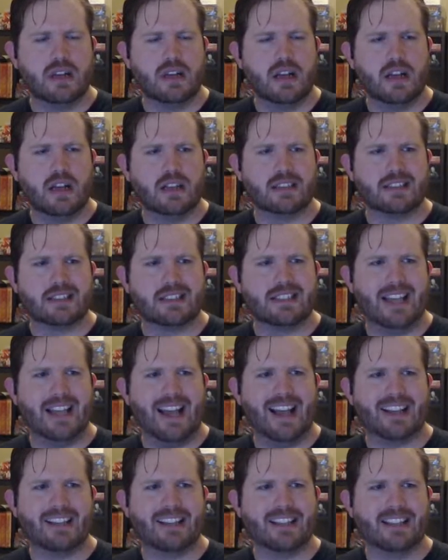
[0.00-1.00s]

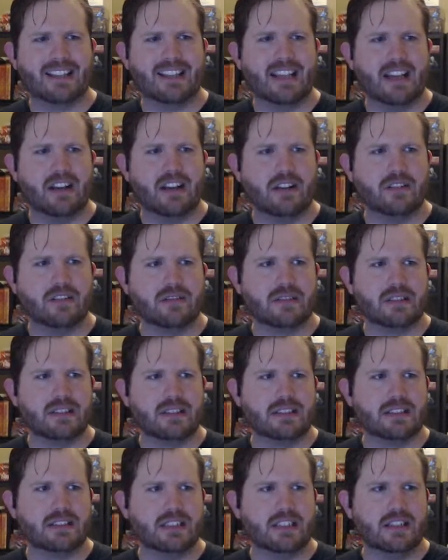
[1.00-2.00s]
stack count
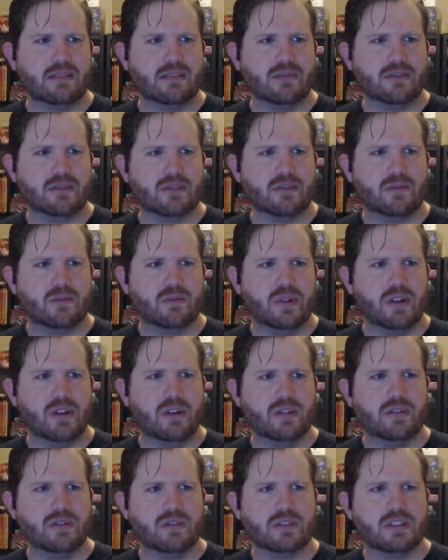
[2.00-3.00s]
is equal to
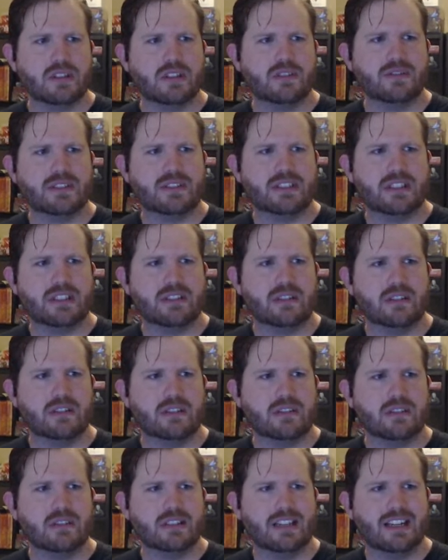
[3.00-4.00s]
rows of
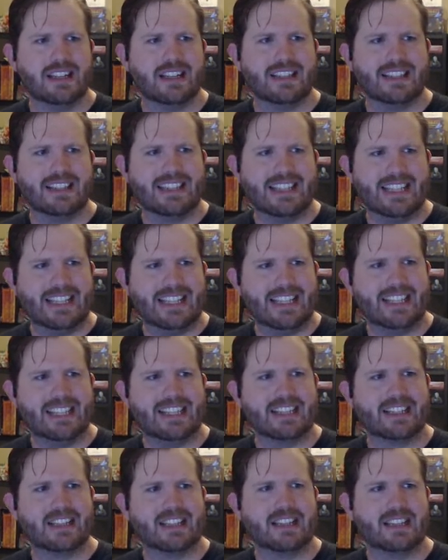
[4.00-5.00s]

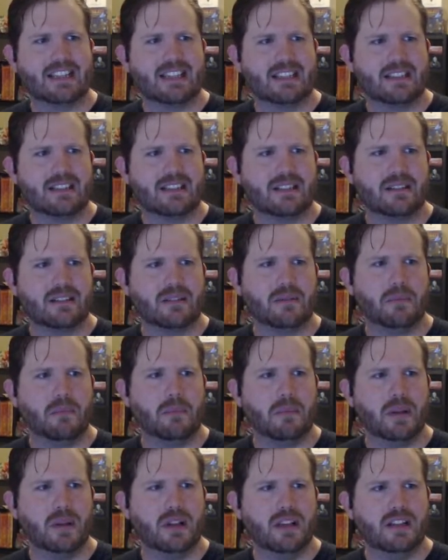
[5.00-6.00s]
0.length
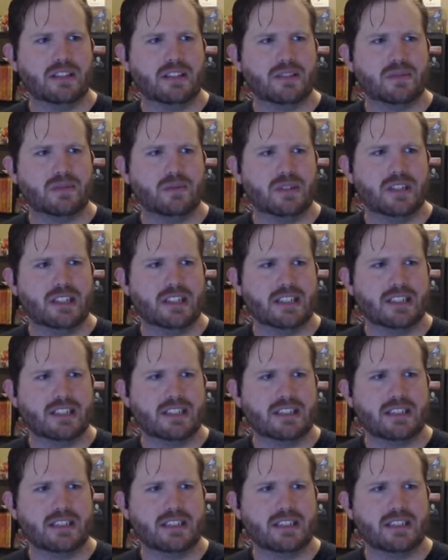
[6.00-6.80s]
plus 1